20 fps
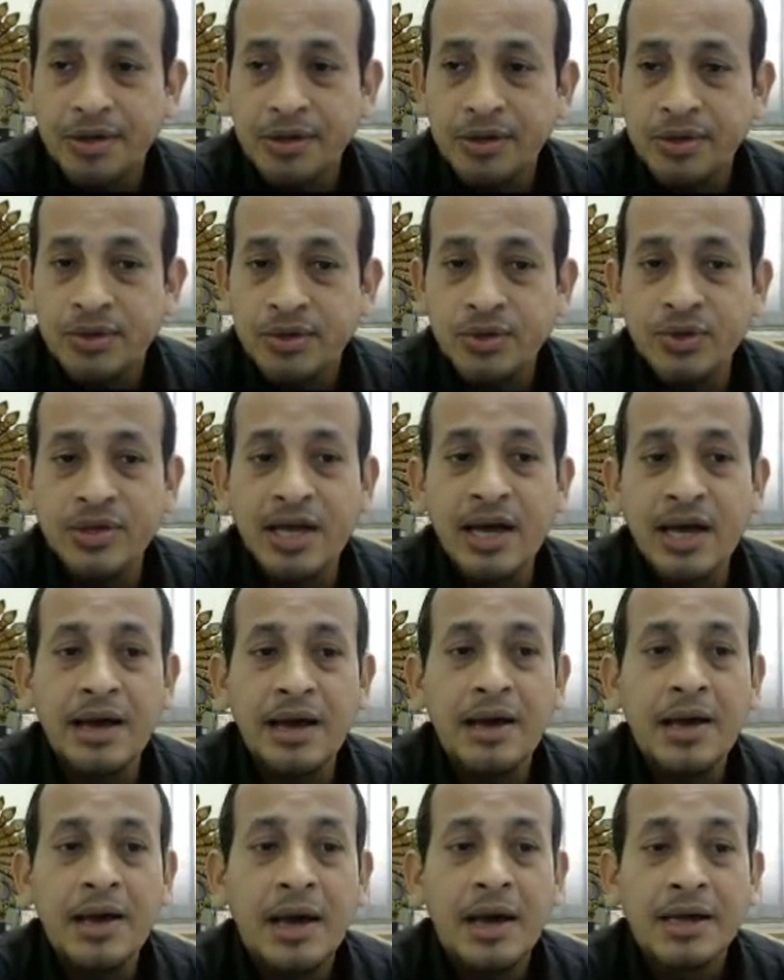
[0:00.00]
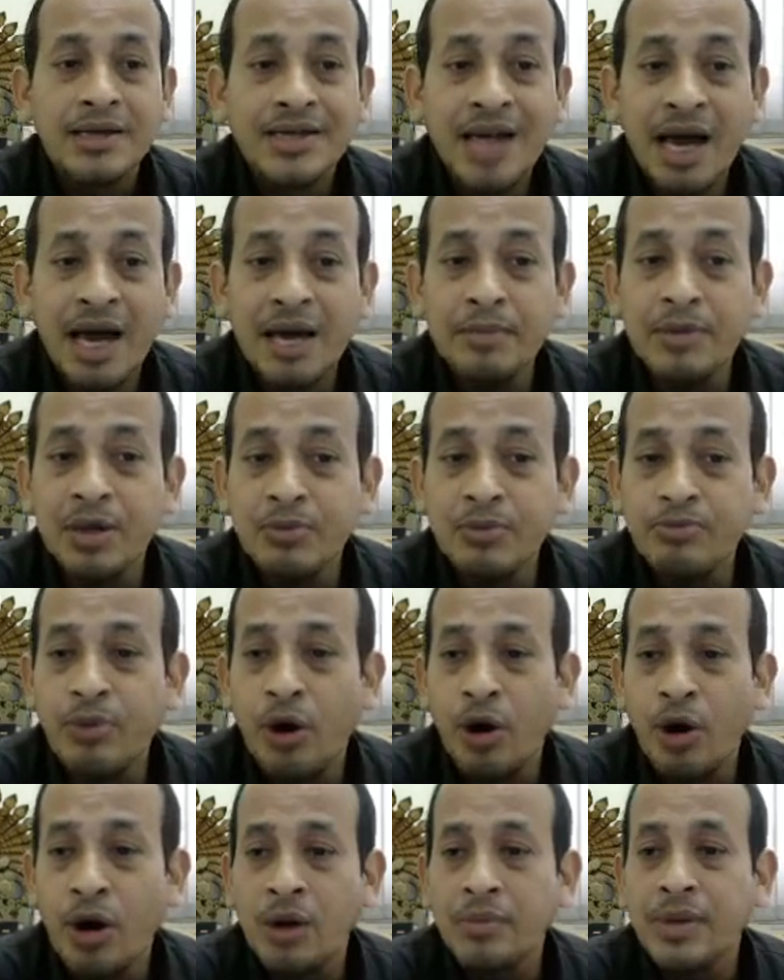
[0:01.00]
So the time
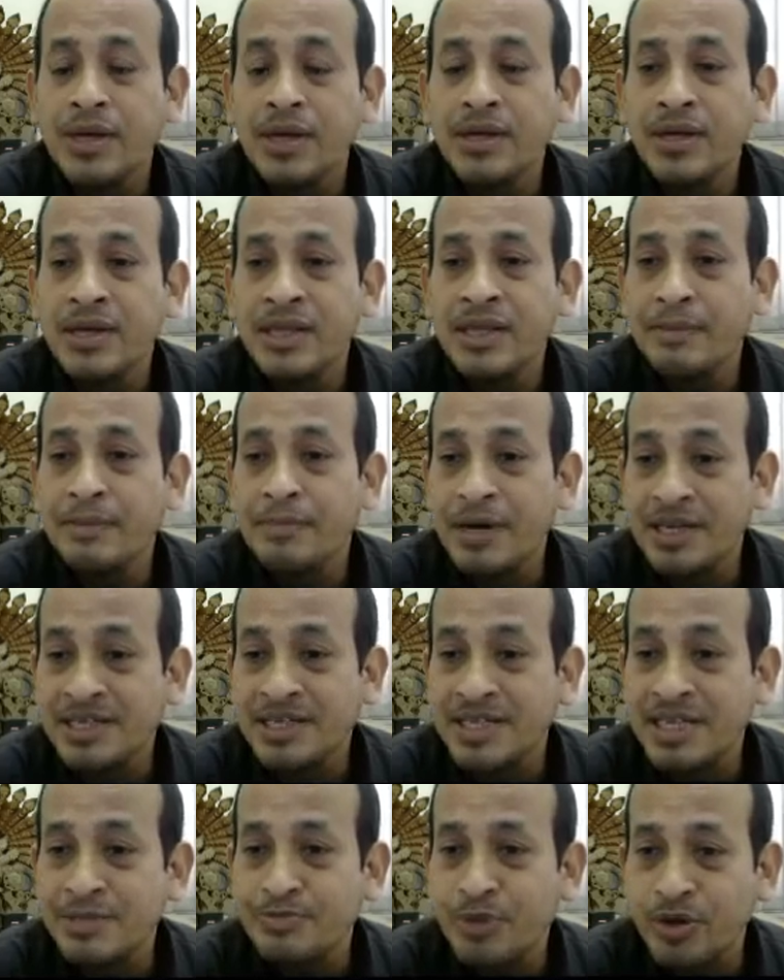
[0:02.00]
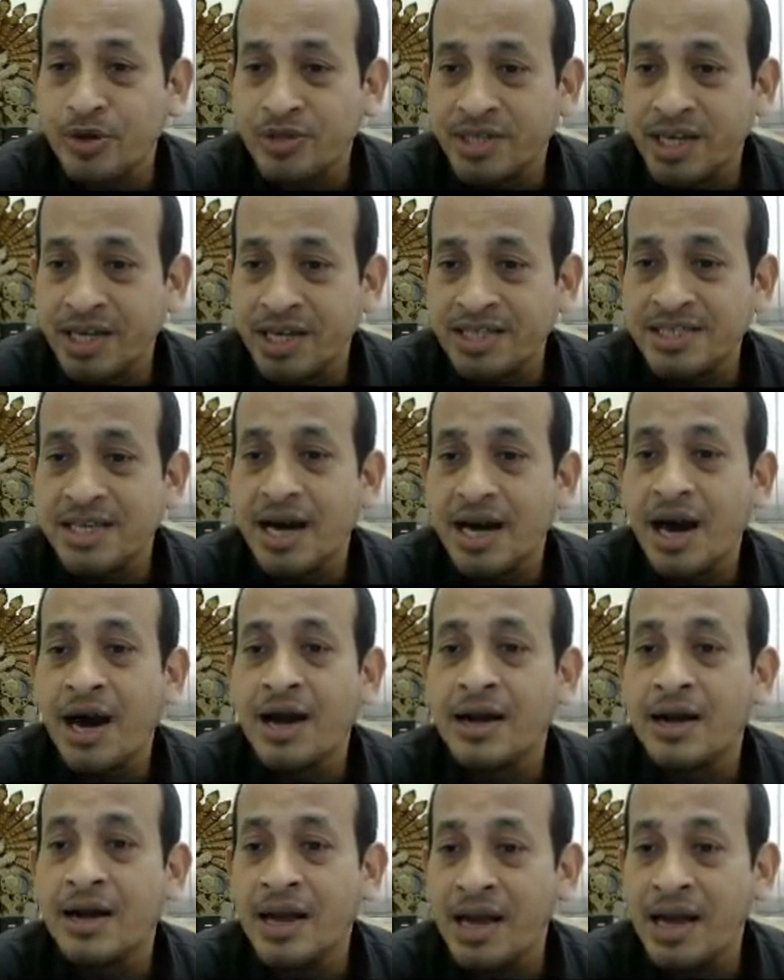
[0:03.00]
involved in the purchase process
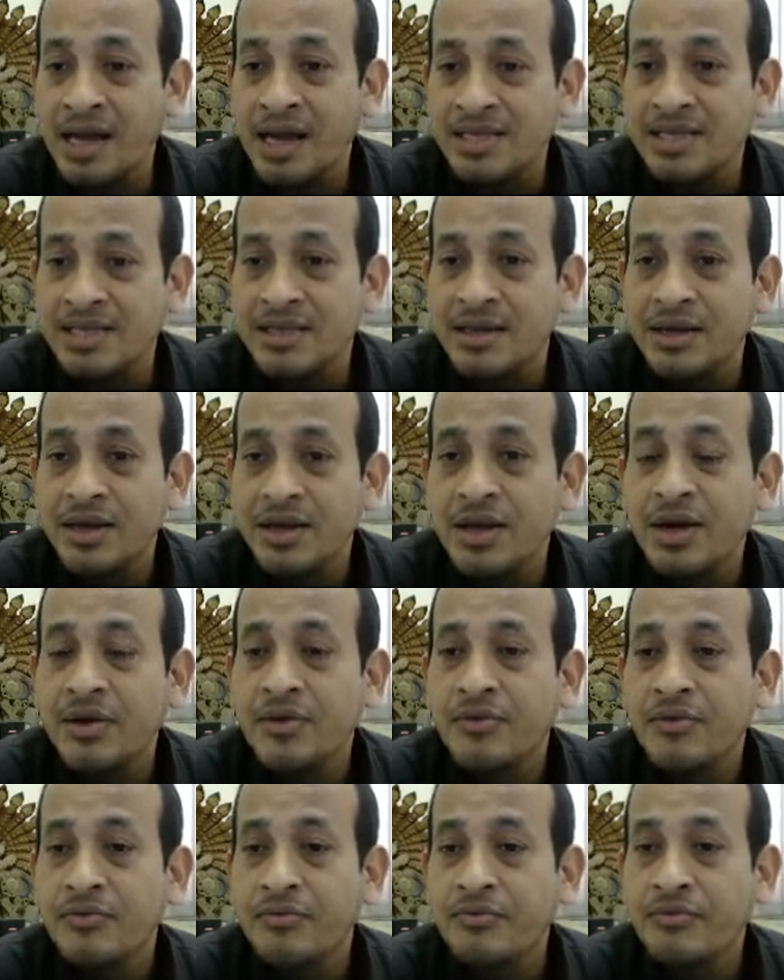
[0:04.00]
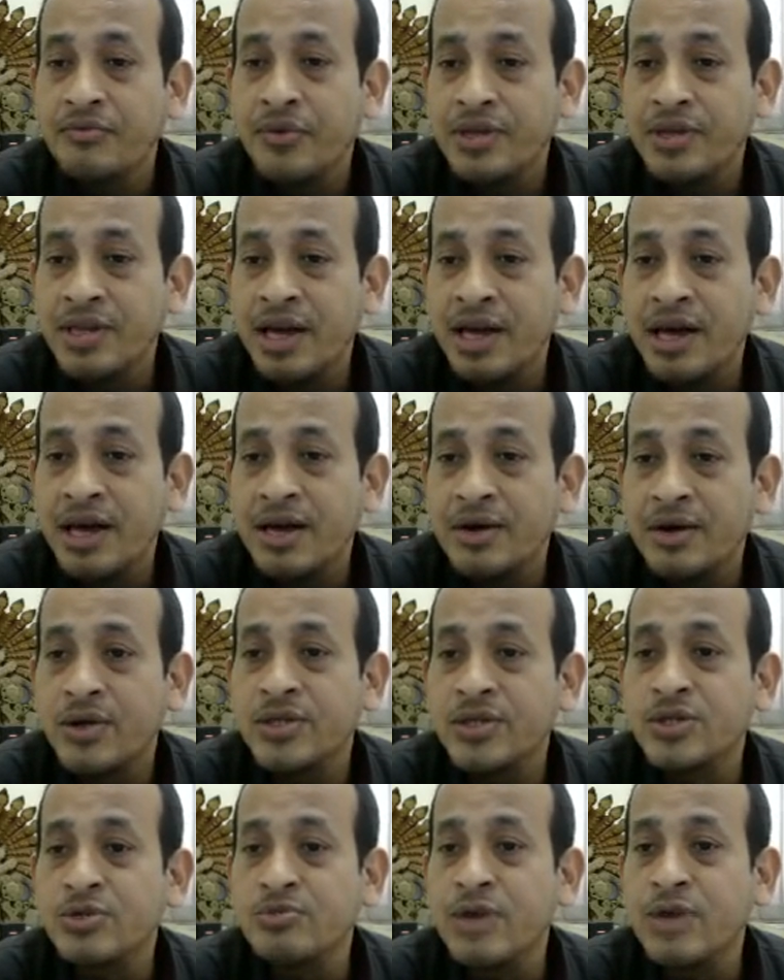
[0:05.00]
are less for the
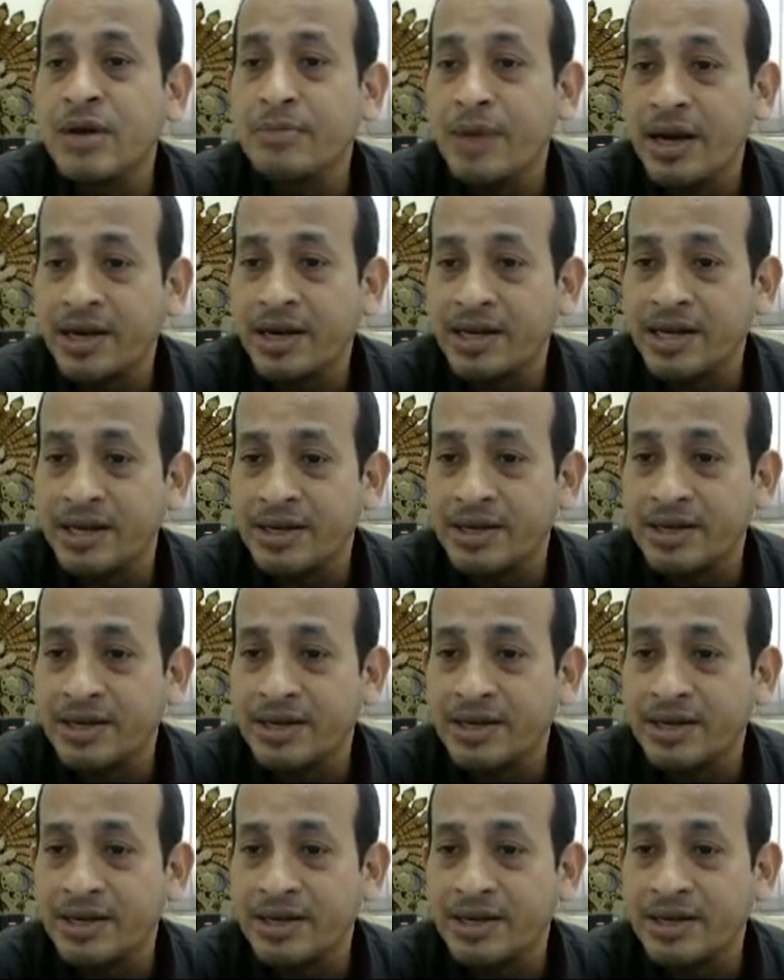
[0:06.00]
consumer market.